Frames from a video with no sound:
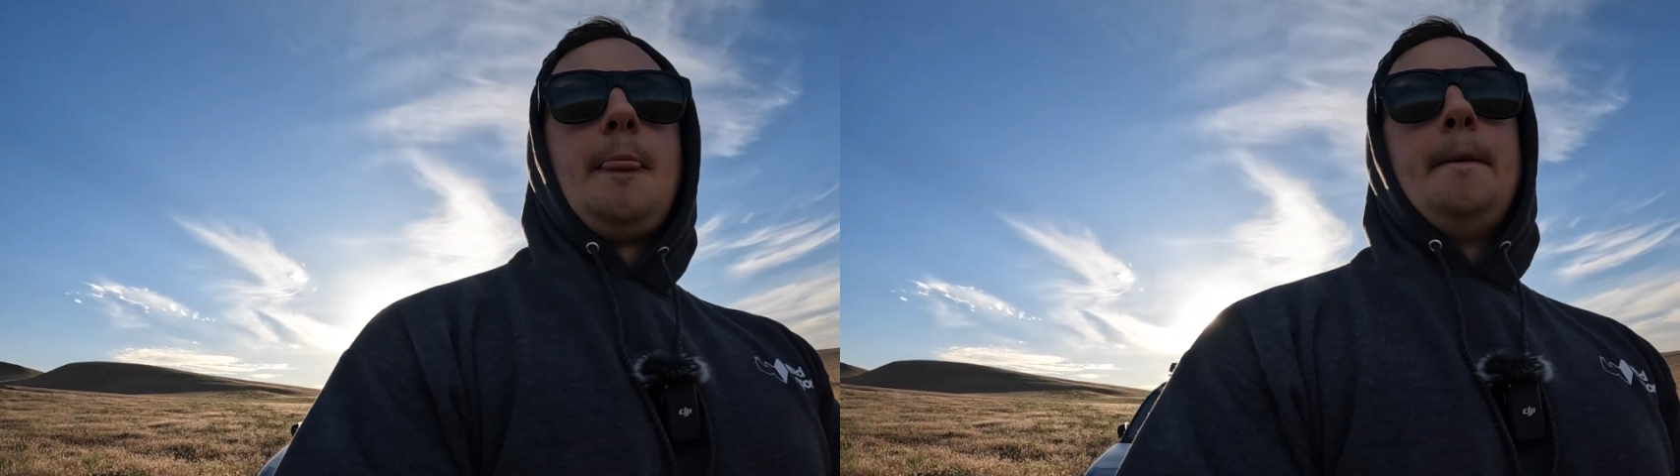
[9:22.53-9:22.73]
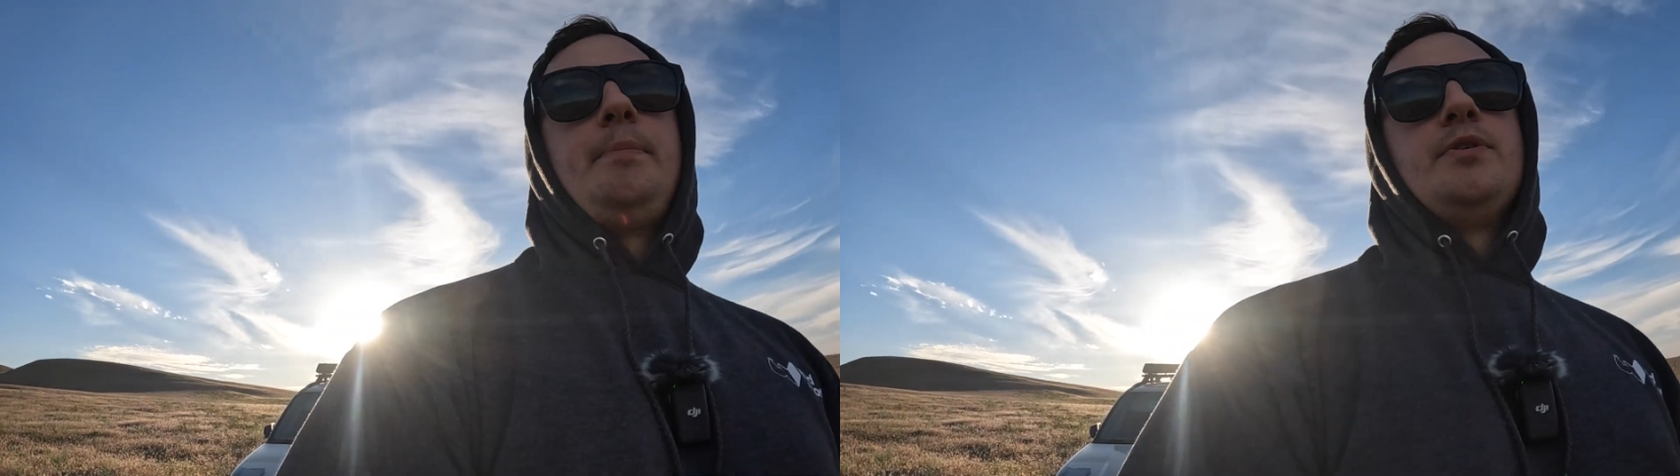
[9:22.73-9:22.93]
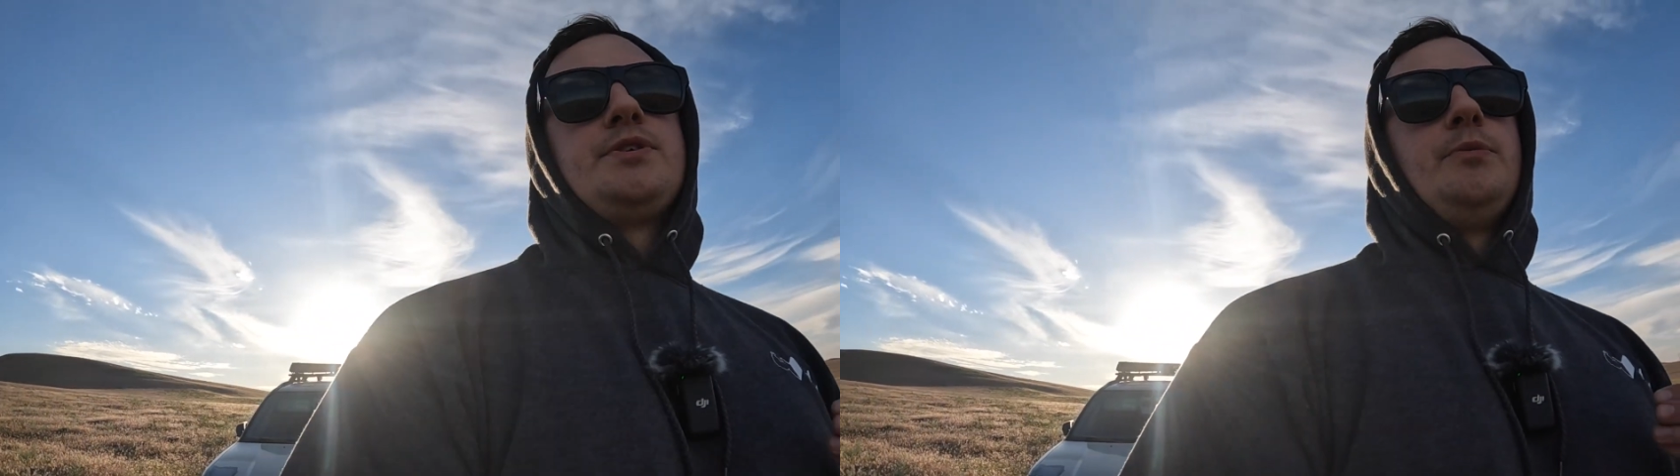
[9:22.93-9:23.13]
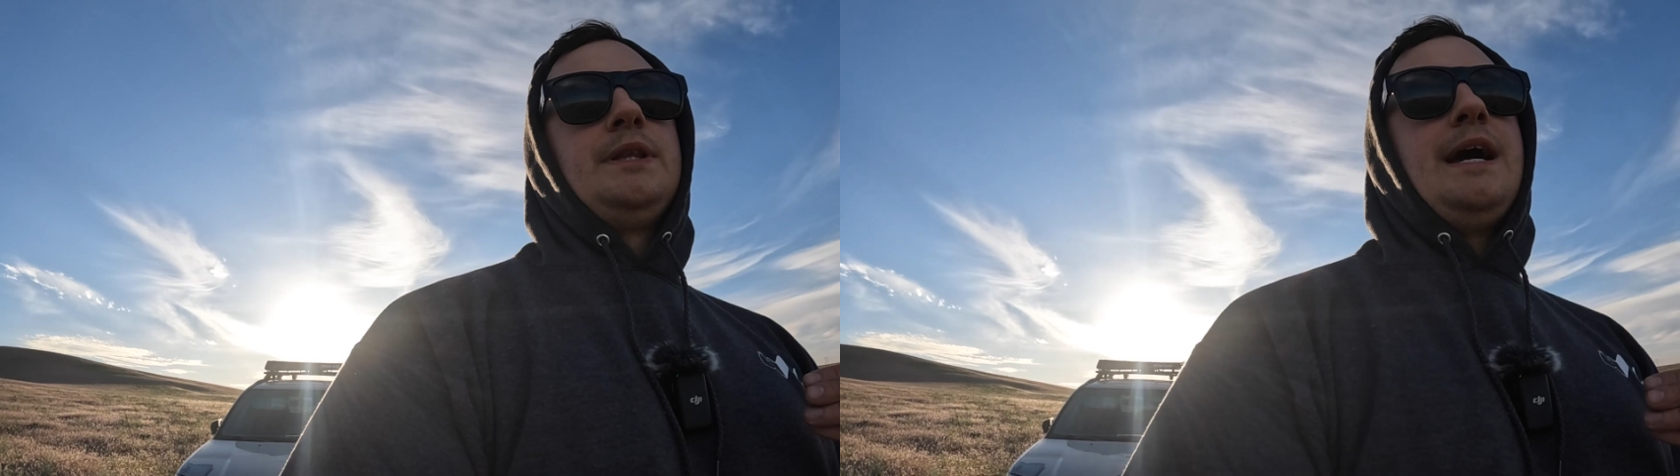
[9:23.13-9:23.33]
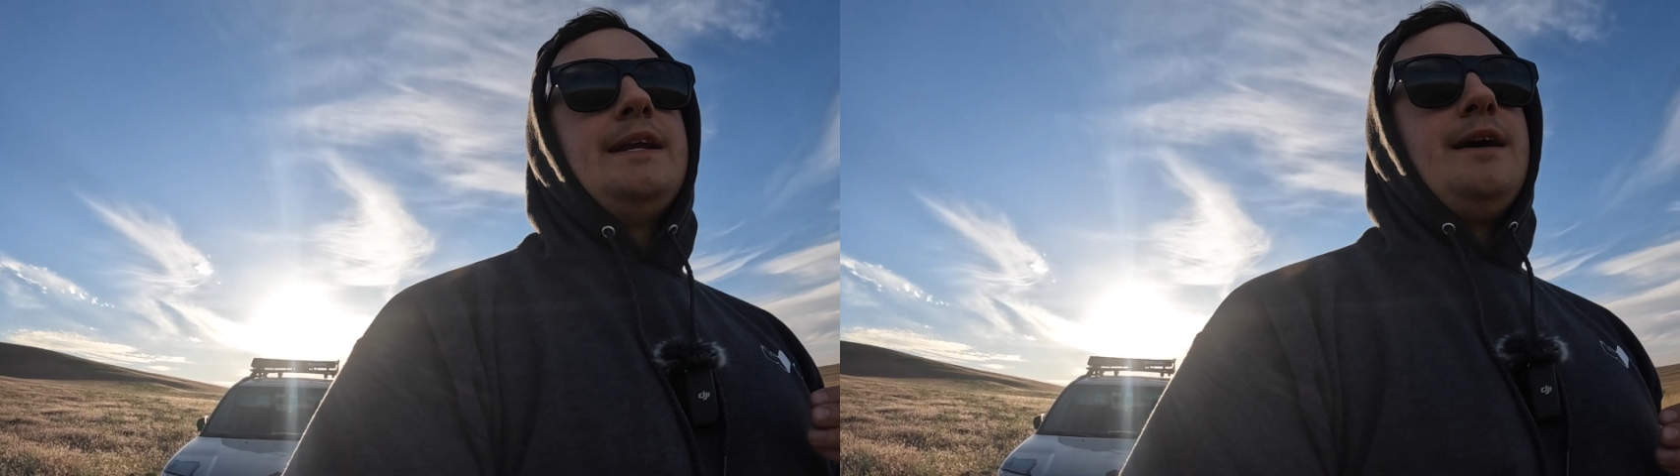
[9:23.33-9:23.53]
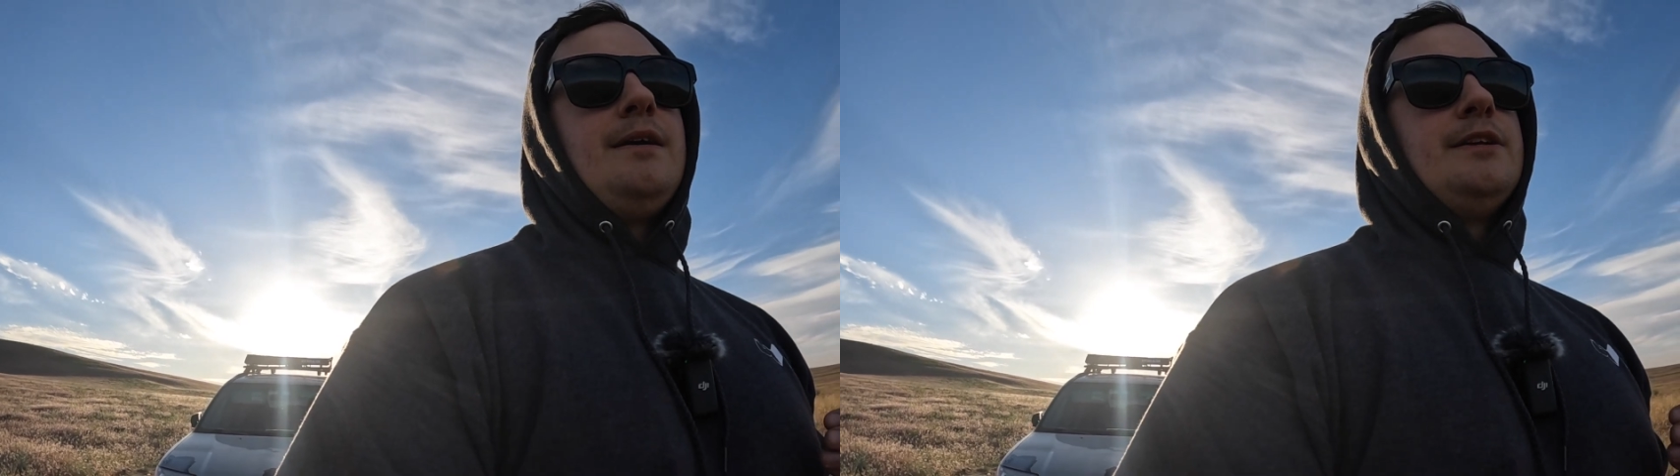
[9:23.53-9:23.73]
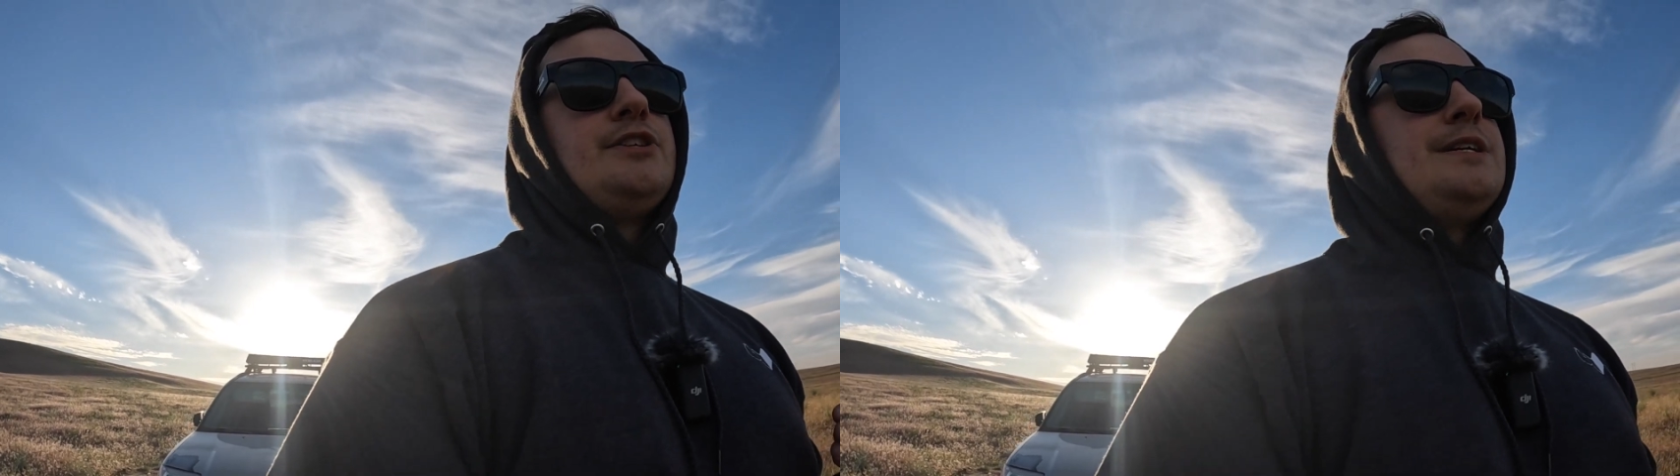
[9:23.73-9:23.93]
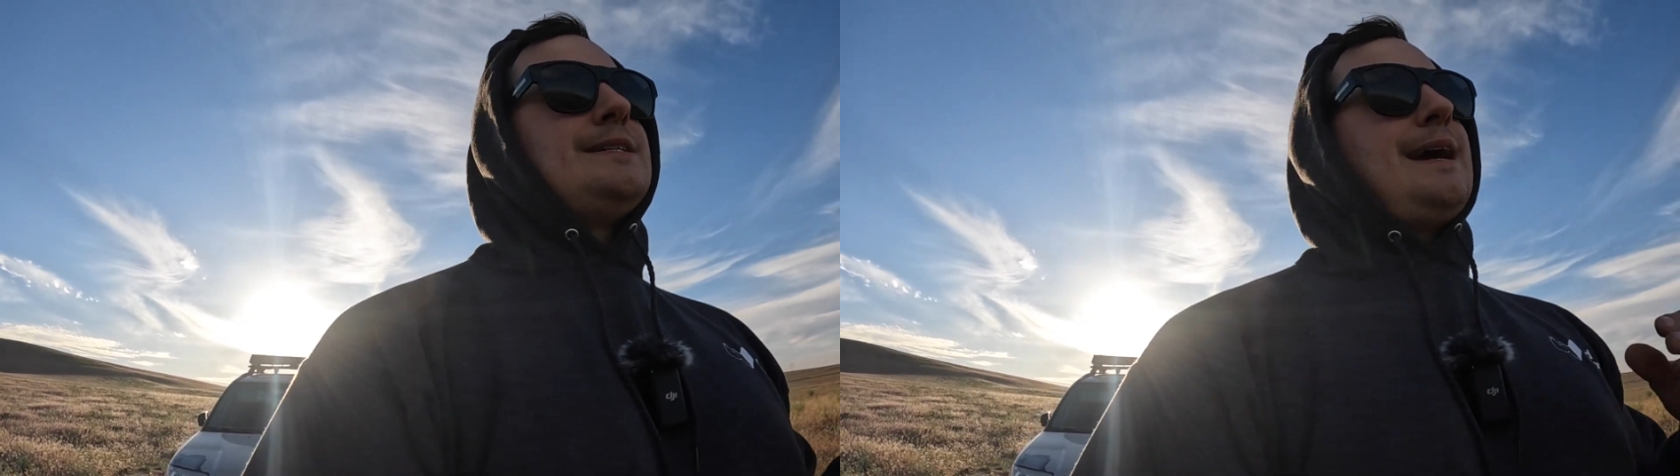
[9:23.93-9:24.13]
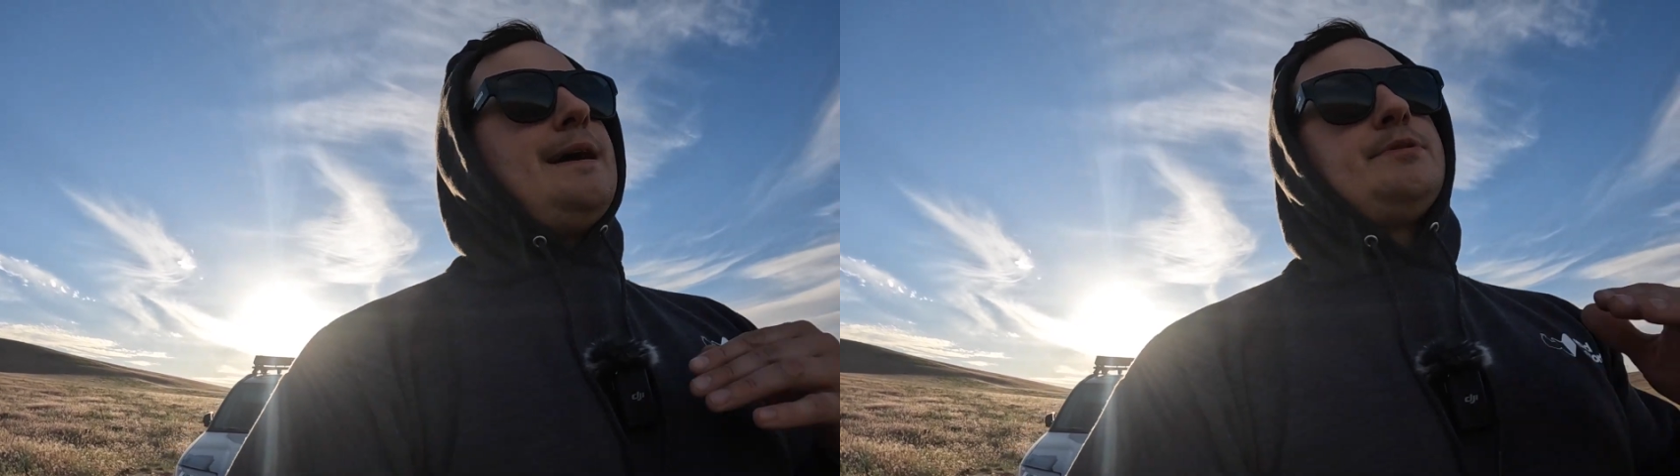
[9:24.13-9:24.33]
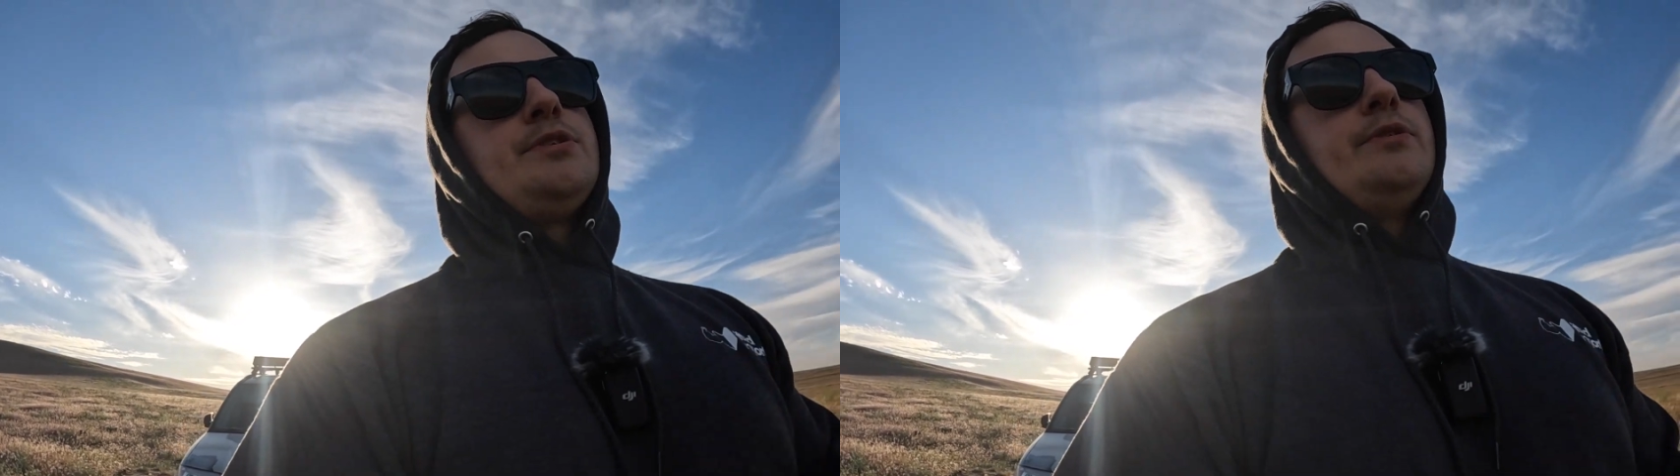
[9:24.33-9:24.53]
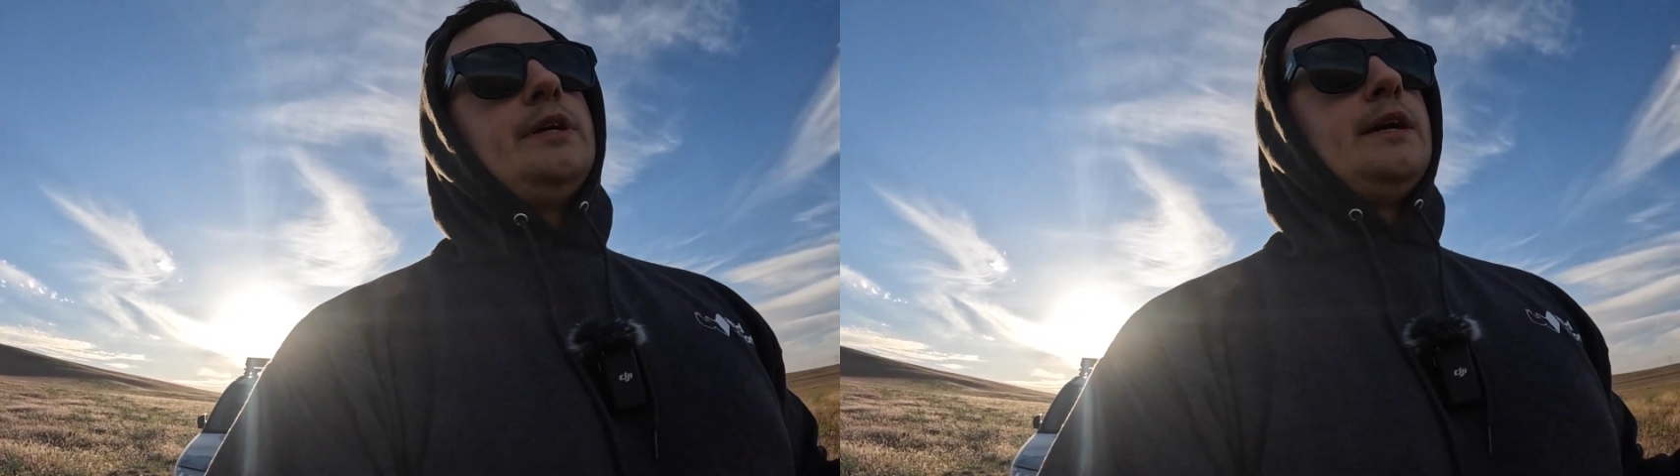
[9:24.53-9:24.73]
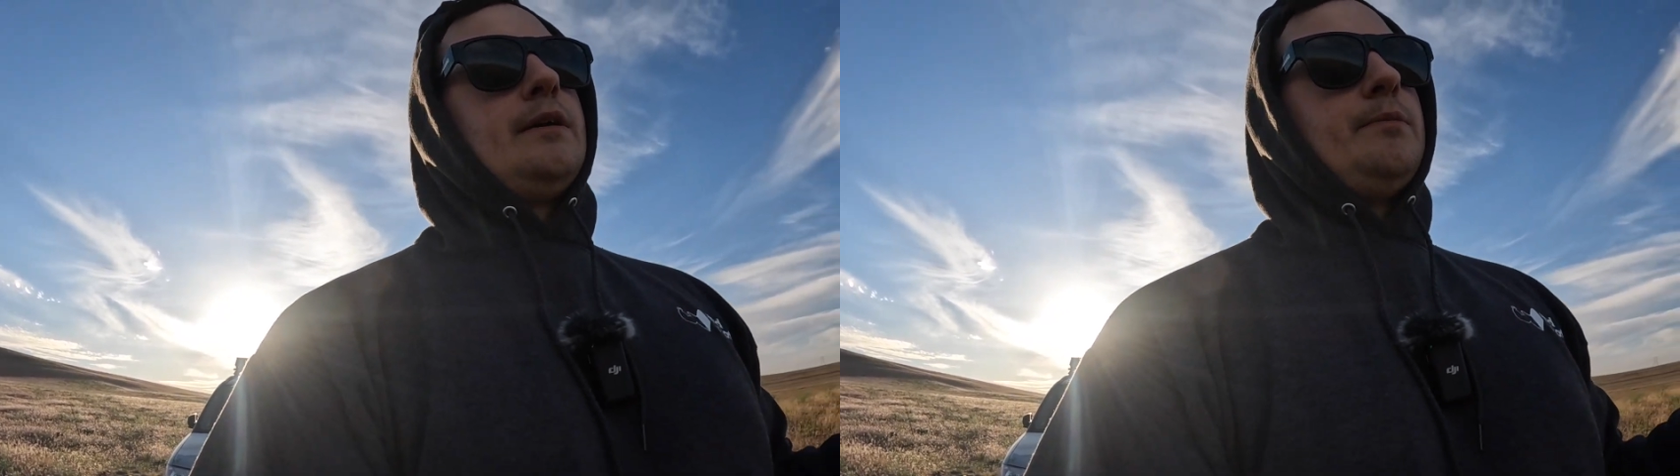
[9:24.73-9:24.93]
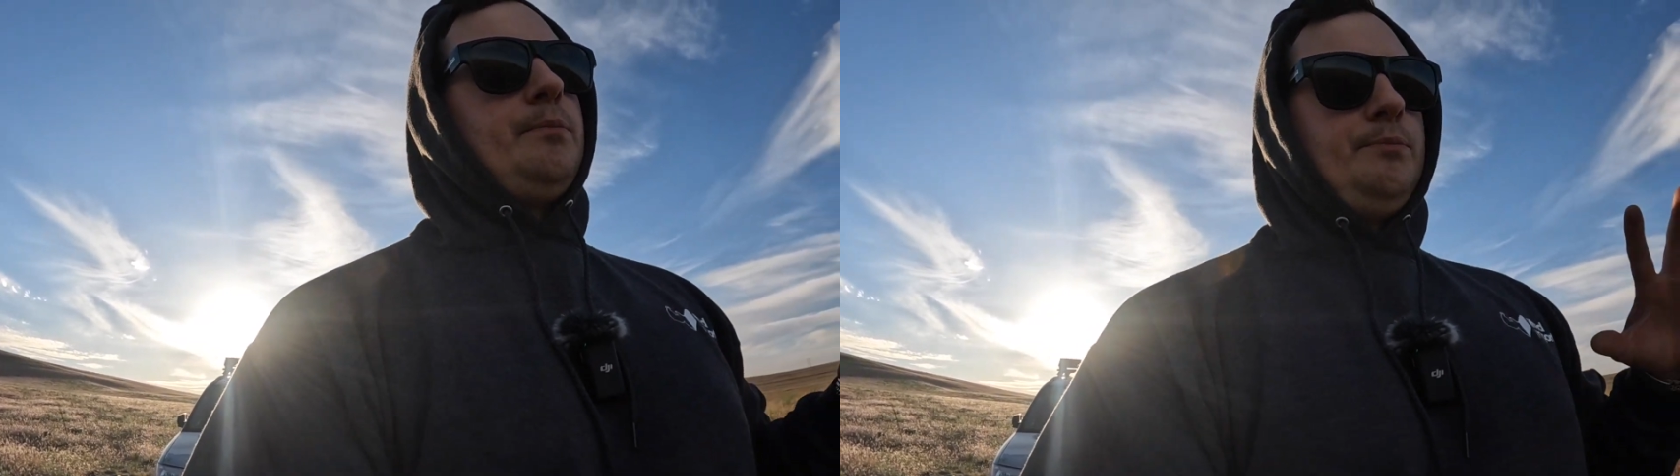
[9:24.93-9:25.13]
The person with that knowledge is absolutely going to